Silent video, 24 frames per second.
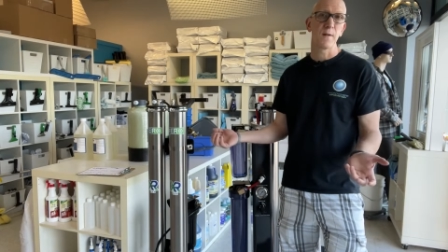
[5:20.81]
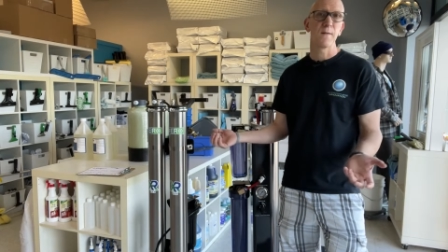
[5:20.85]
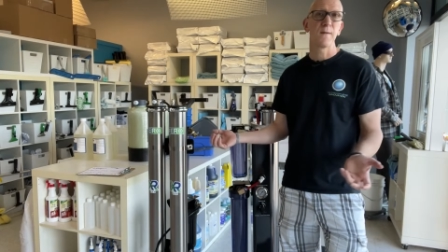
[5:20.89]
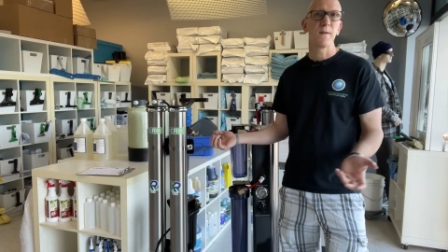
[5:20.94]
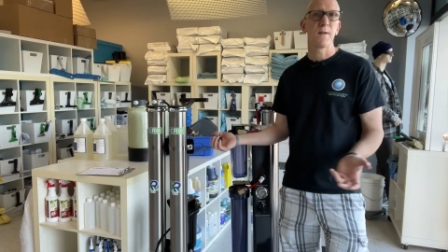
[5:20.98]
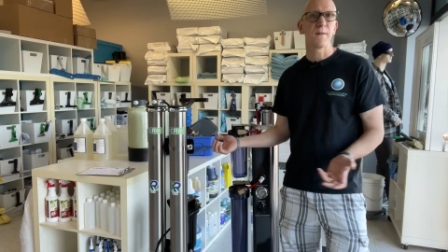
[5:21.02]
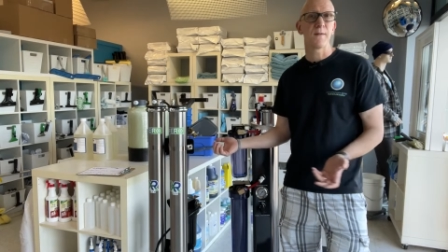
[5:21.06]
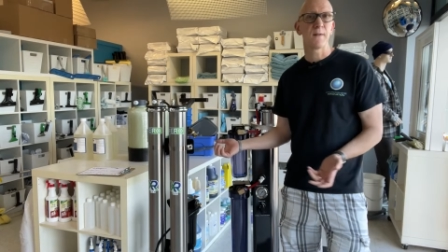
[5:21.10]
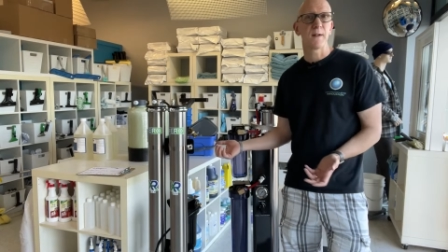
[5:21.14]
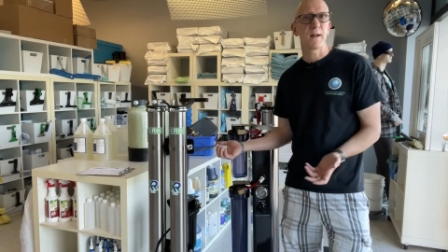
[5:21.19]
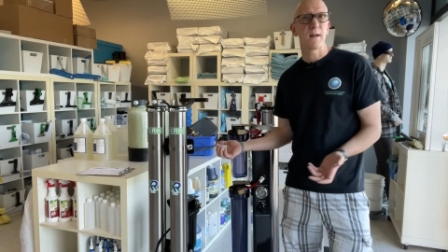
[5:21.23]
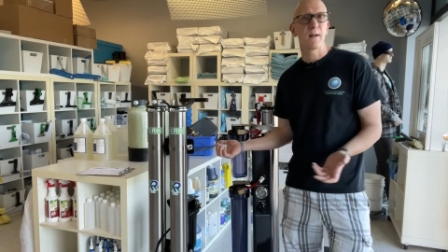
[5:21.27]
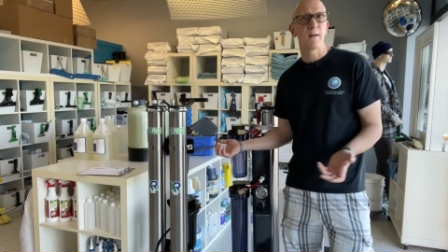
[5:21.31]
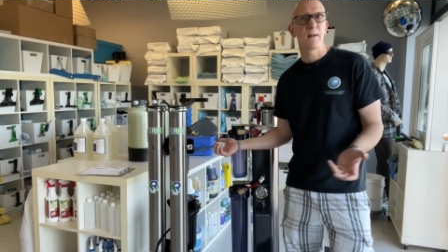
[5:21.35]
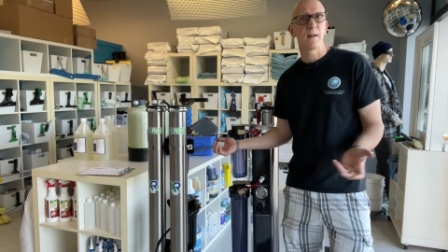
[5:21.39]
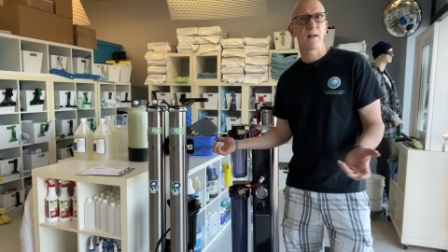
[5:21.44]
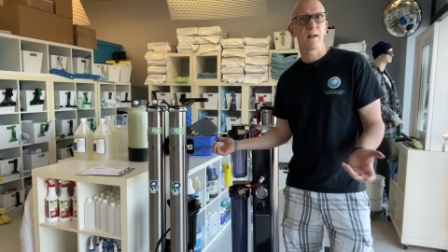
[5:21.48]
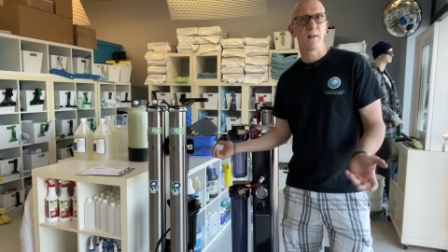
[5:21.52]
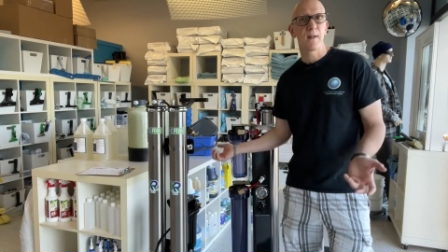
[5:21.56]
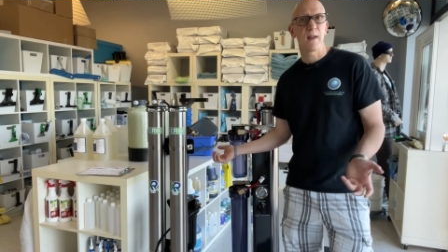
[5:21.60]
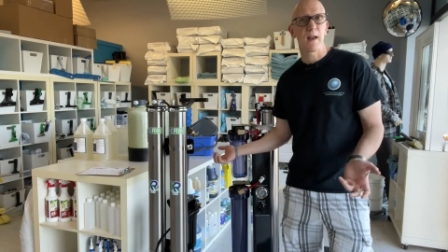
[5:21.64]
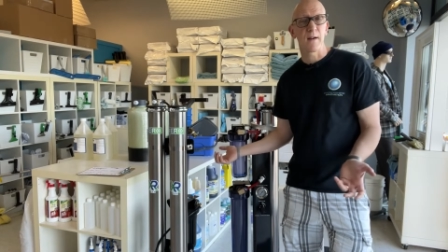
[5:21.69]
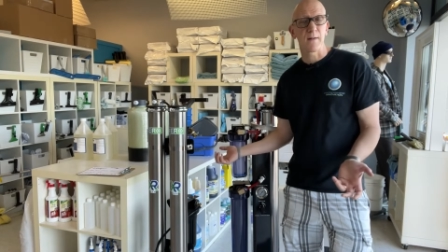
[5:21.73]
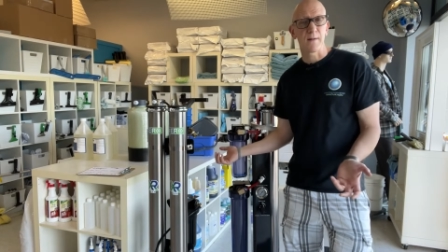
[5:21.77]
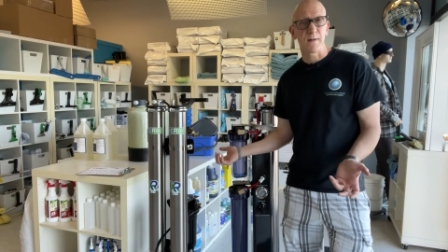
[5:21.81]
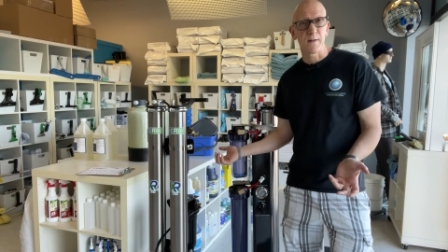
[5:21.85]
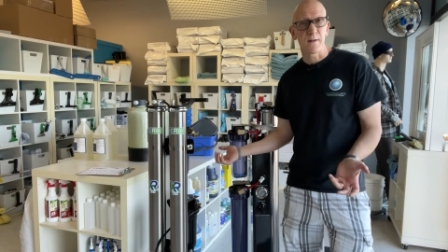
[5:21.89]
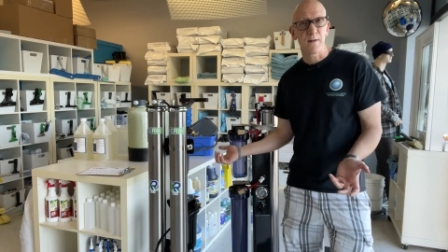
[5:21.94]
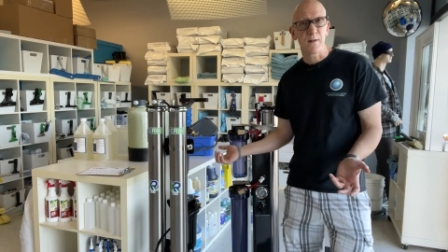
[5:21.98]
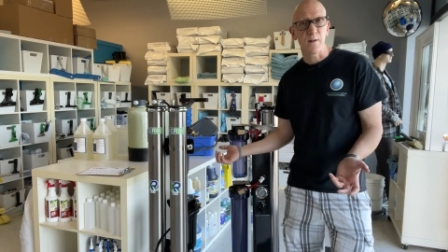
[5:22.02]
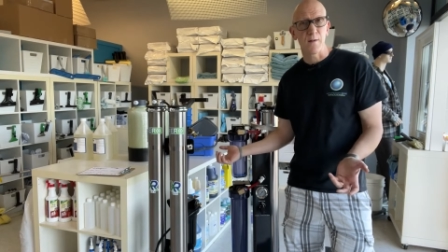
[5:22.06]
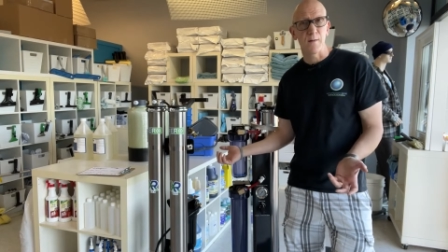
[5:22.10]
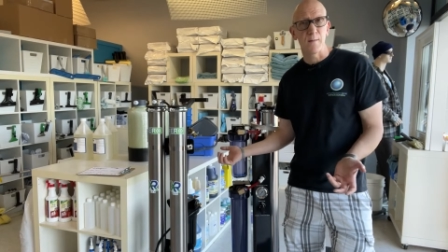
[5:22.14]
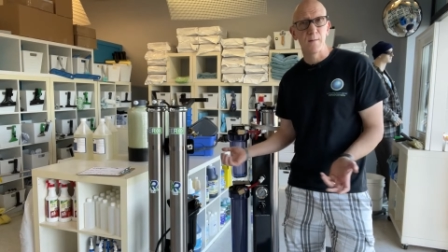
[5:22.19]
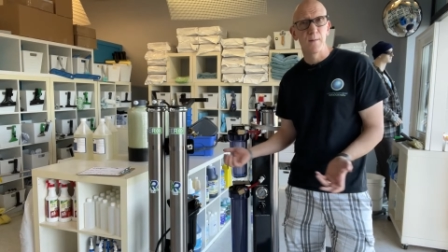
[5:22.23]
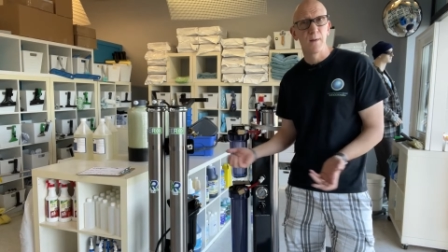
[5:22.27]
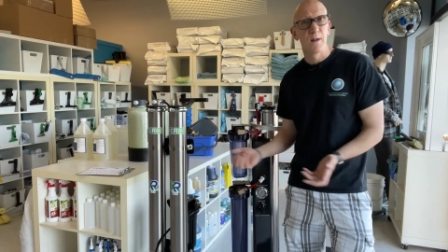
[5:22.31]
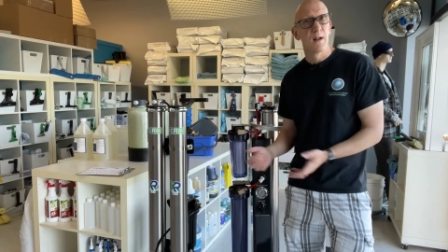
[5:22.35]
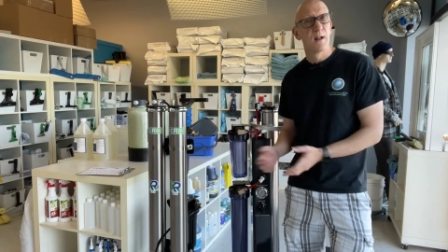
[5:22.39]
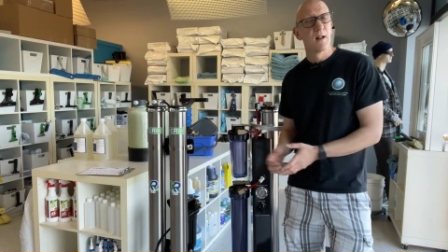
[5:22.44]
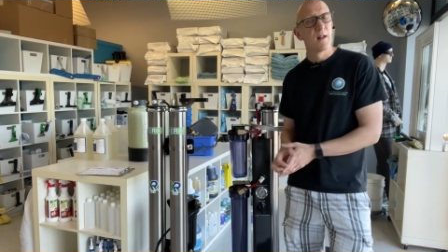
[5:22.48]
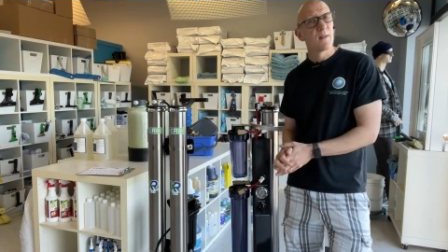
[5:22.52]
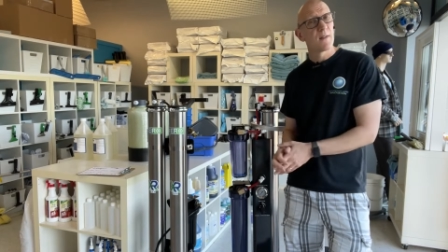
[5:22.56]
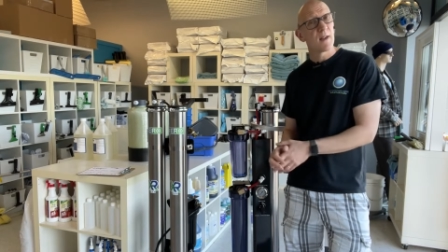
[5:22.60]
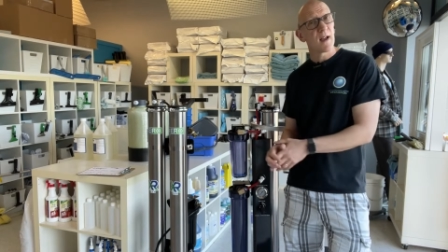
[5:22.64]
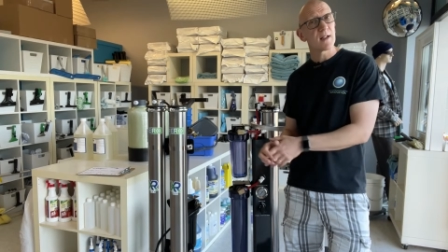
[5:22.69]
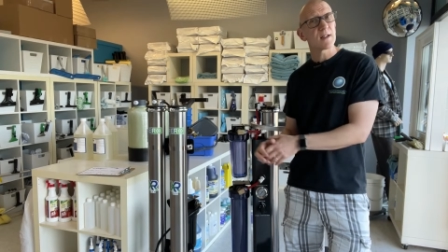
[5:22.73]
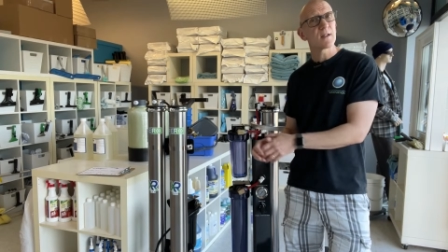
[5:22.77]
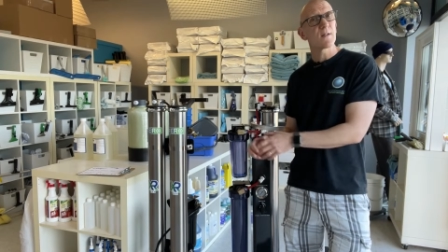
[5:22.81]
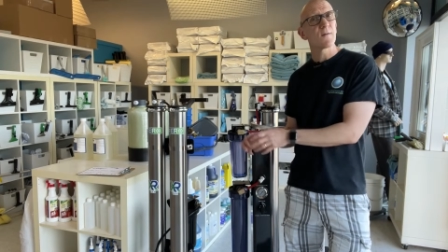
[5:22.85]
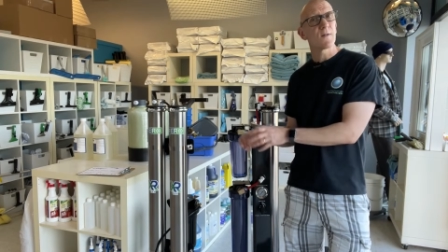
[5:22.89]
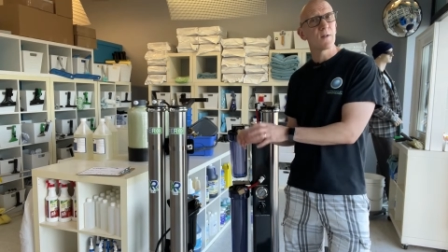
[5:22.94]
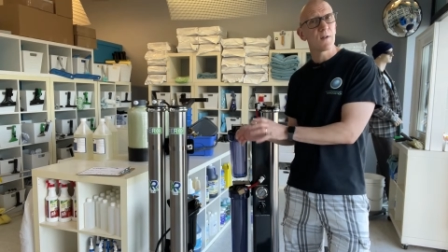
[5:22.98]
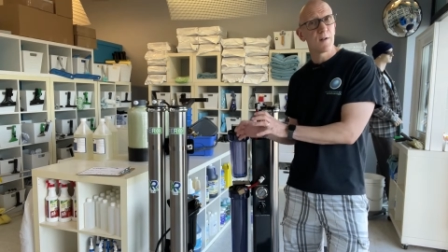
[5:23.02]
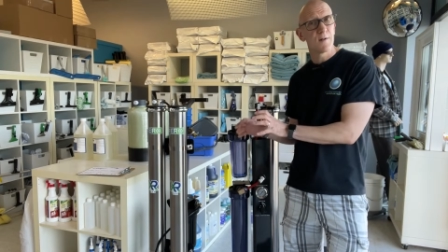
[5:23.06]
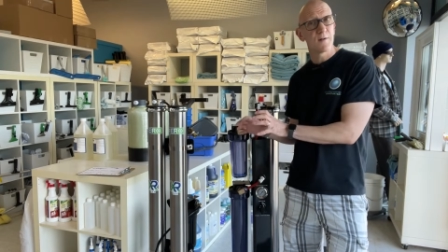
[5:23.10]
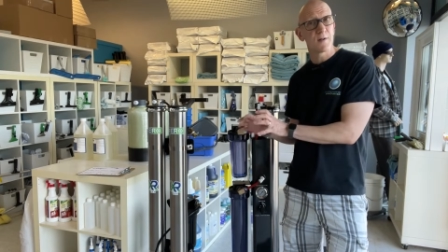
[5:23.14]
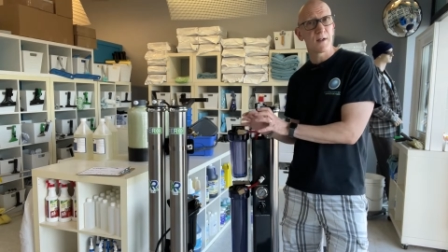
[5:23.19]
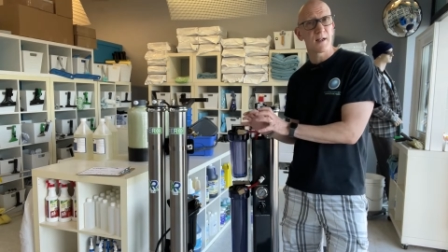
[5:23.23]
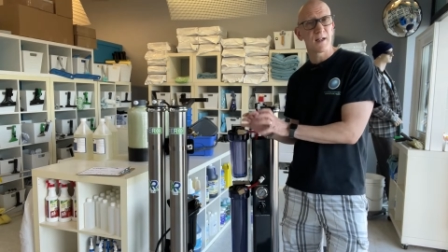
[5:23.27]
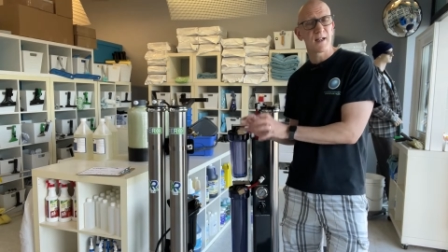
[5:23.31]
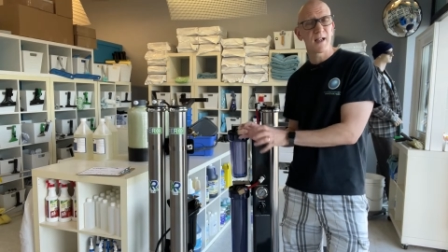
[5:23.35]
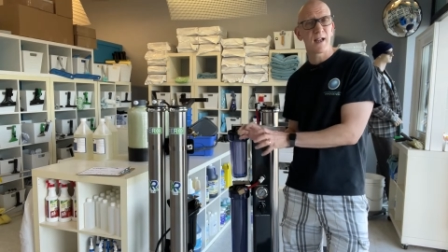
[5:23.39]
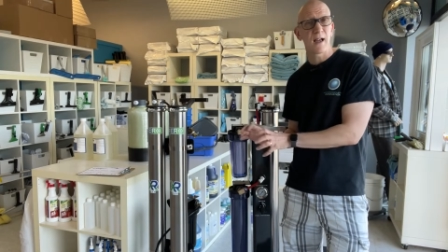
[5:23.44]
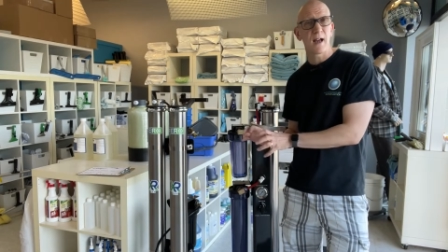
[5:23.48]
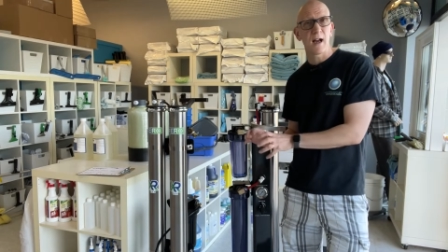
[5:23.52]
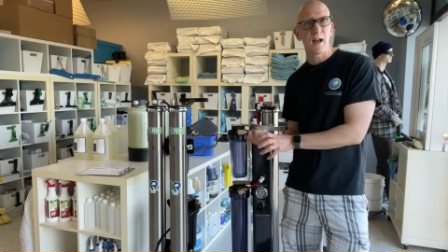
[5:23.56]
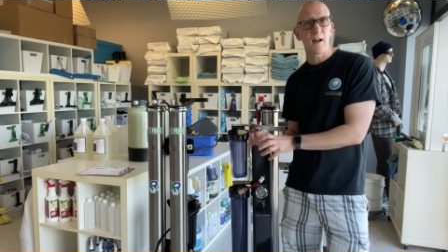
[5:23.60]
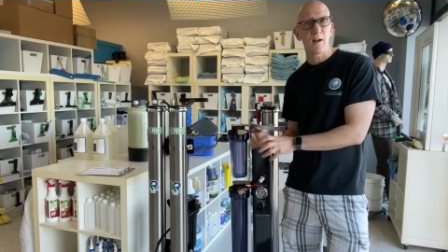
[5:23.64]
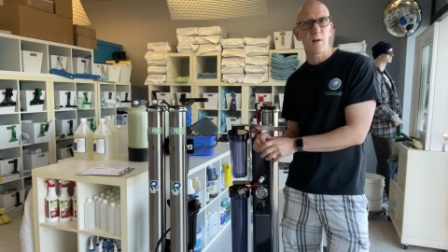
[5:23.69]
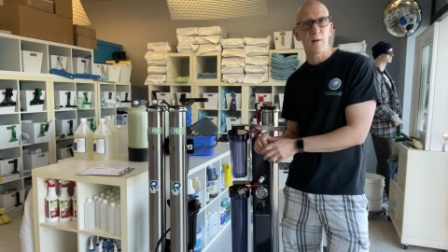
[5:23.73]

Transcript: 50 in the afternoon. That's if you're using DI